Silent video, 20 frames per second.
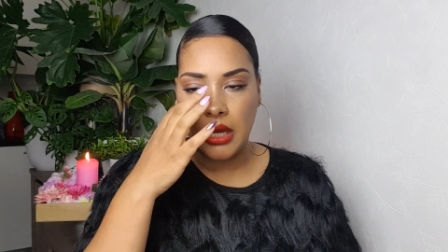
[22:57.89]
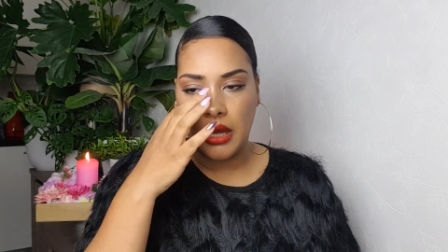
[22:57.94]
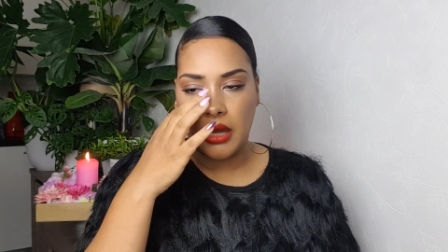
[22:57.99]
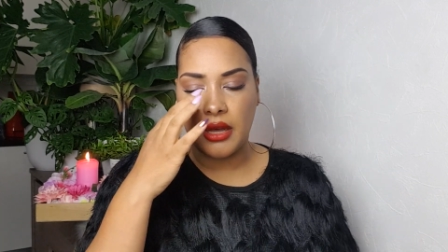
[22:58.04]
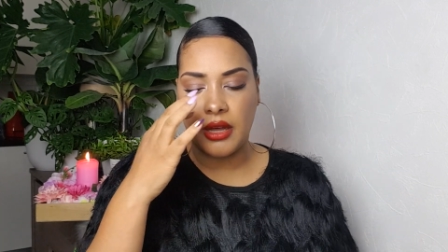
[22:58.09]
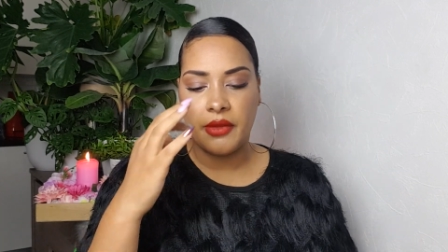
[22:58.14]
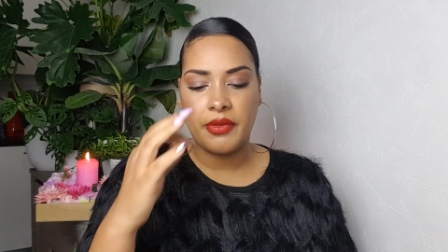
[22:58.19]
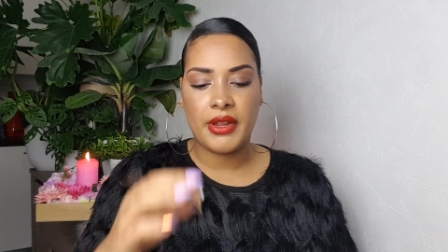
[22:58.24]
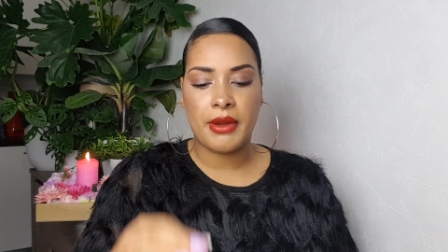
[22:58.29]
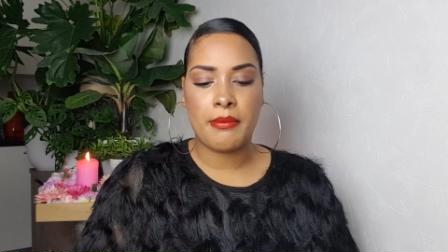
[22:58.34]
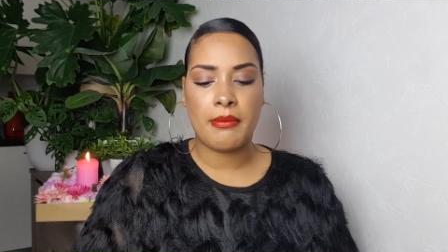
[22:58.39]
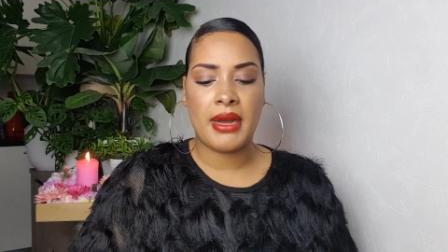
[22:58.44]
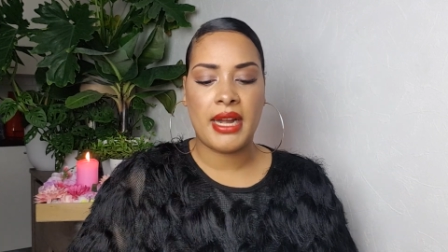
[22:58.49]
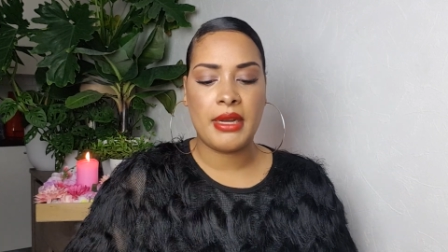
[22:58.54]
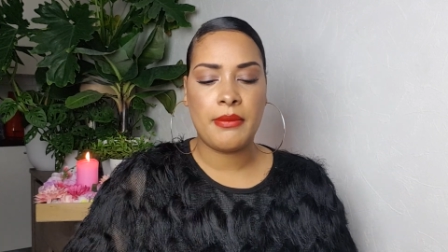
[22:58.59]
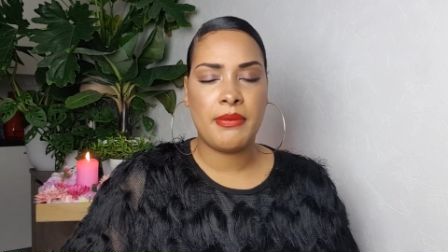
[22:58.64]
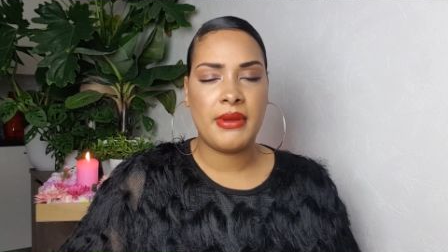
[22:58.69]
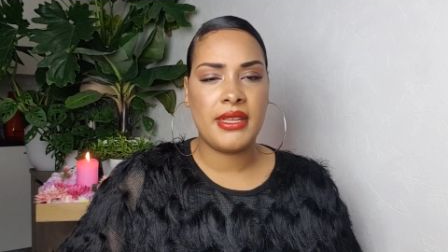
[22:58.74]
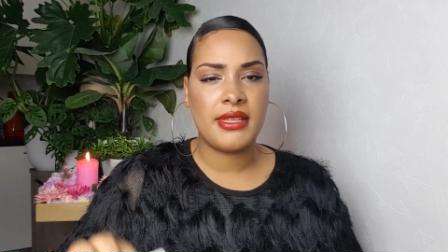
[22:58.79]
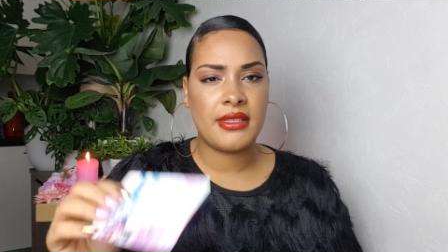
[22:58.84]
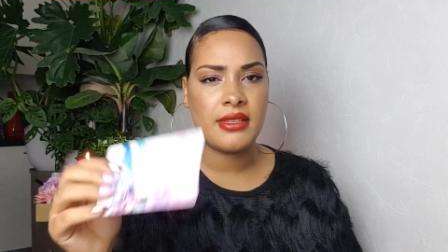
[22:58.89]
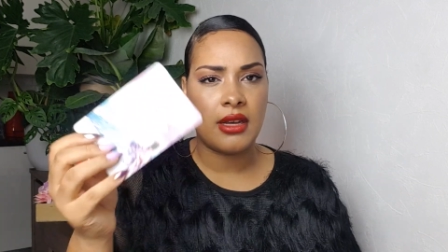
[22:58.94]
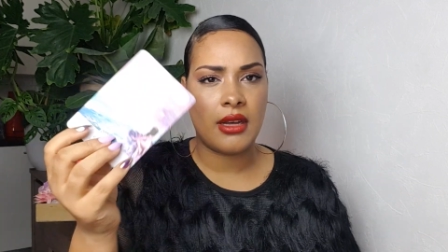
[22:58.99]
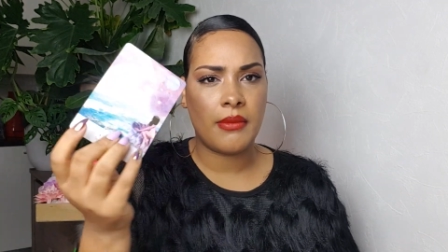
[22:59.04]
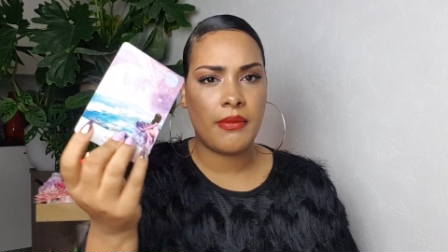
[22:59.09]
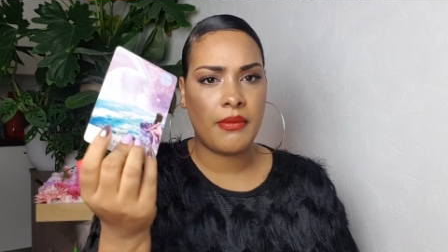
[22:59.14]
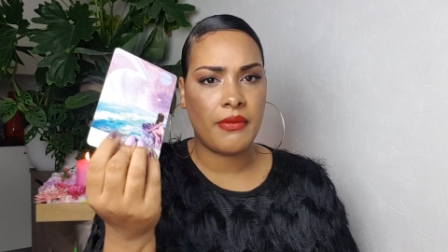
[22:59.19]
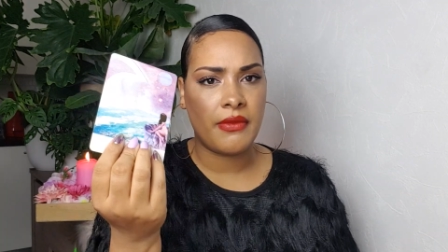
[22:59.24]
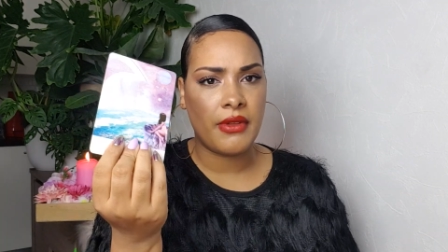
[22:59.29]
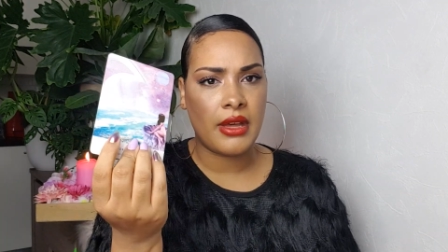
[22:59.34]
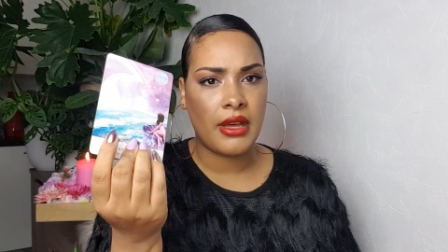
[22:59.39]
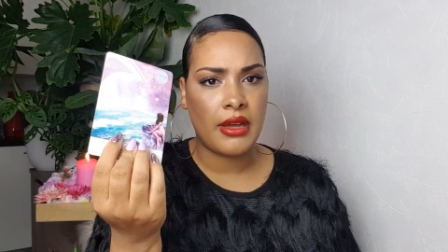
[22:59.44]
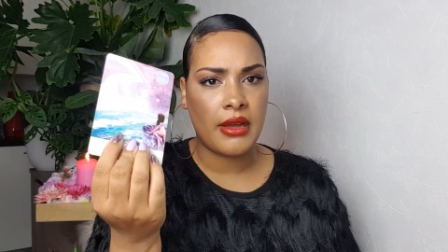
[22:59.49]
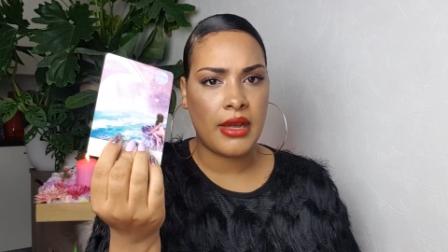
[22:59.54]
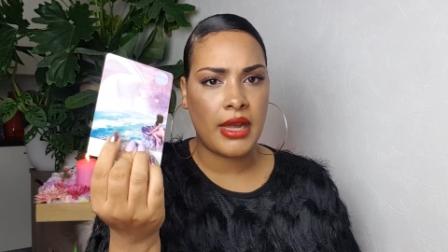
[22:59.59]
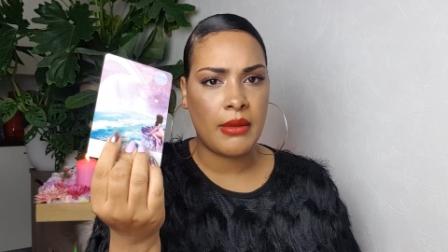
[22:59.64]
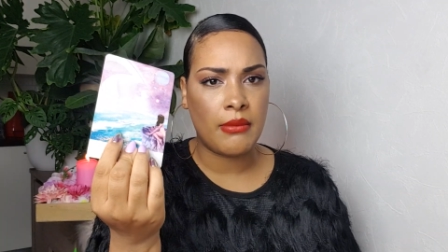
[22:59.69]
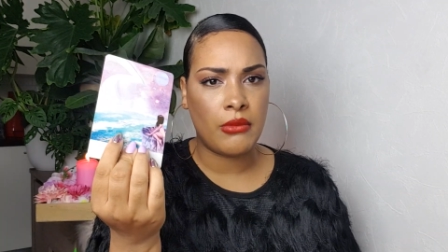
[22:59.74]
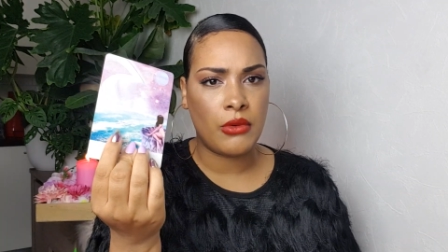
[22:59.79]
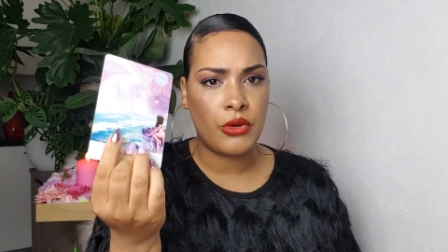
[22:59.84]
Uh, there might be some uh,
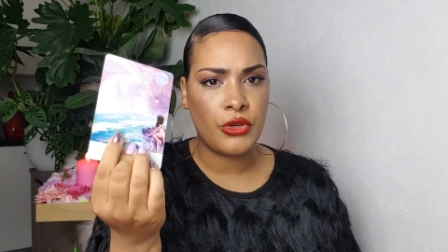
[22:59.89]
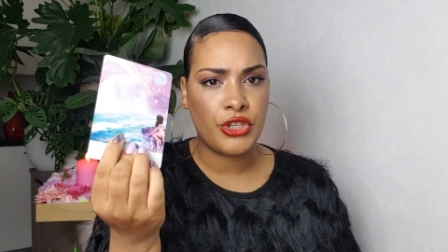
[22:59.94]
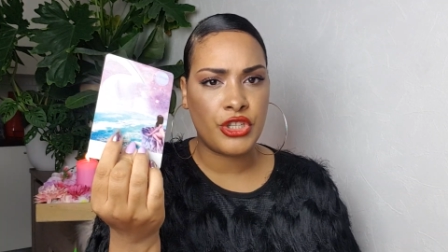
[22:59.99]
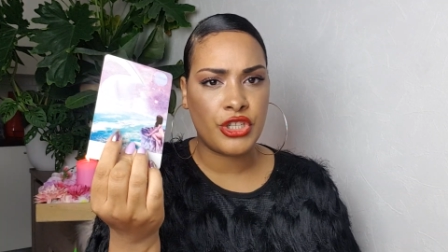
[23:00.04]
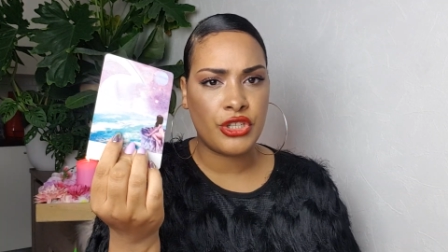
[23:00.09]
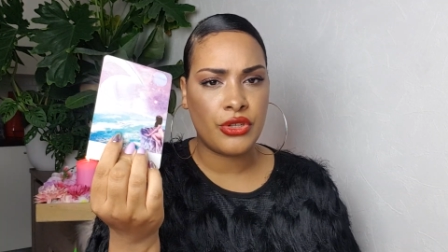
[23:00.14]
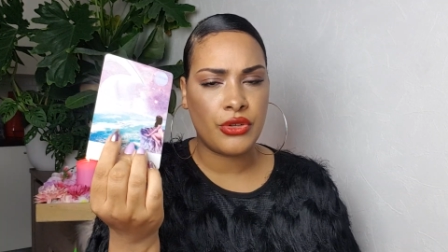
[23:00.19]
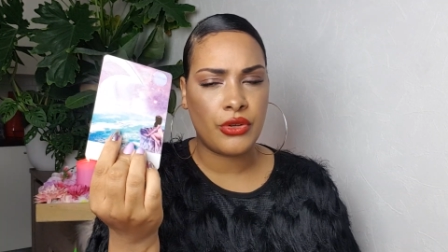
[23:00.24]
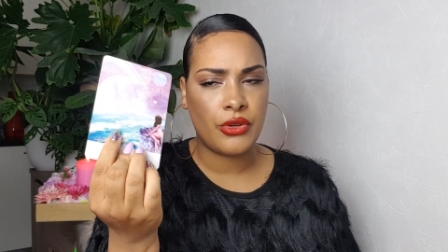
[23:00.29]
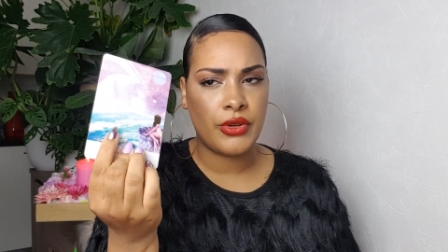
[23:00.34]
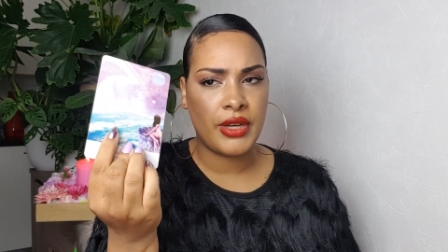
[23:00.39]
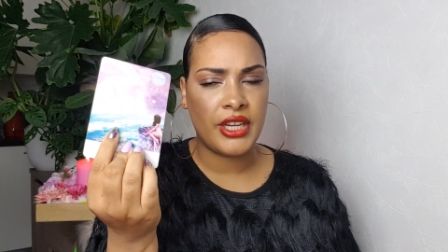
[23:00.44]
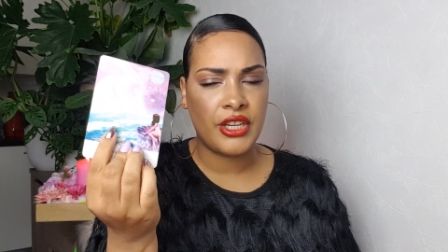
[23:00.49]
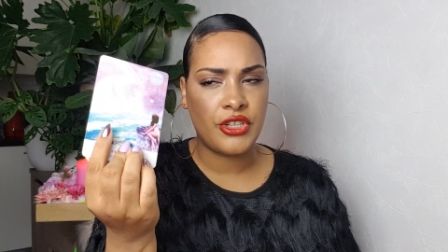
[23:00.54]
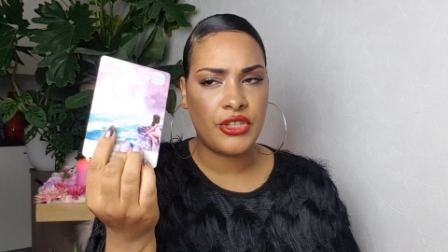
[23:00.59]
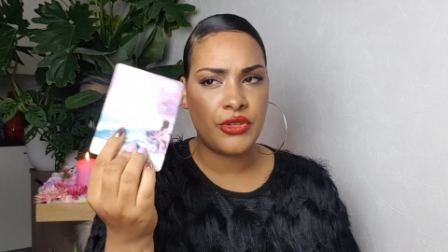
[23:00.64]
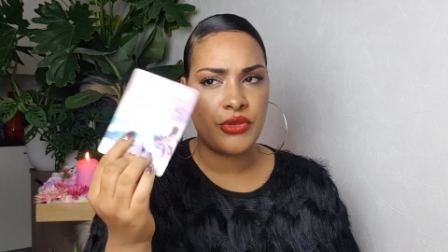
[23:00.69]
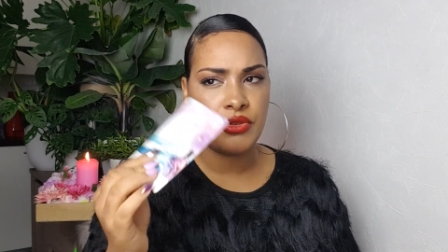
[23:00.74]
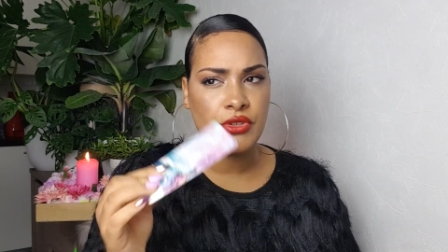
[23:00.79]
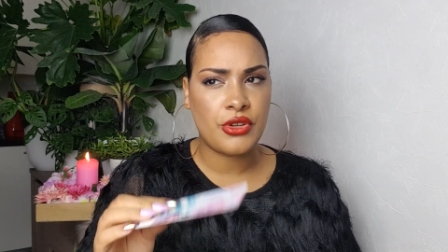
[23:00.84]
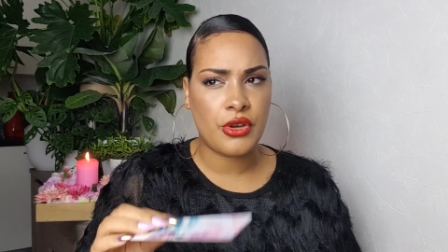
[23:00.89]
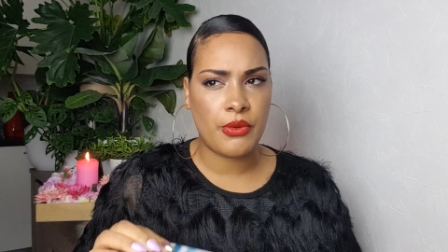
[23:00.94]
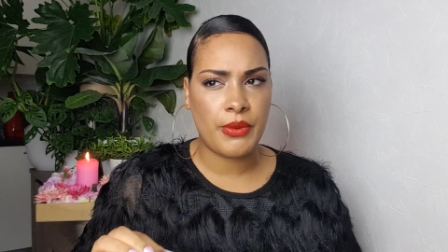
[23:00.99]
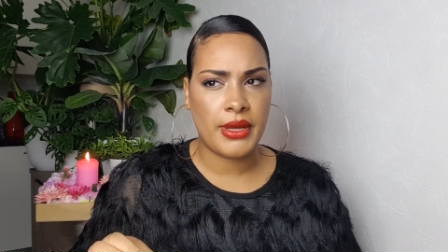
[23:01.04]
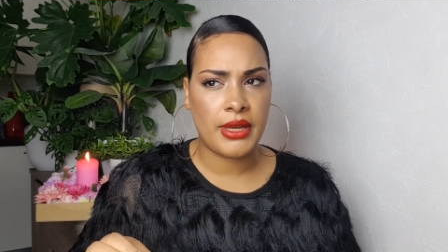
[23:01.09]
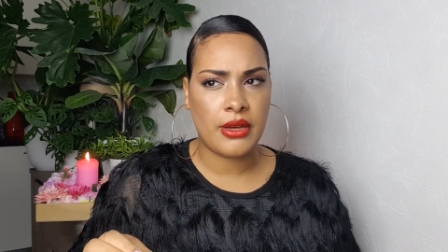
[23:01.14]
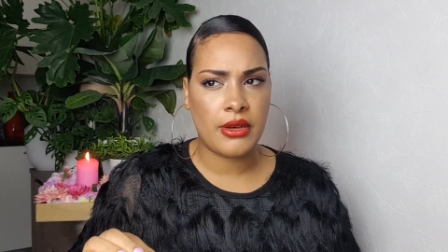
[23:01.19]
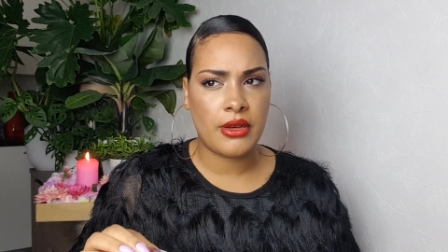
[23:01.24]
emotional issues going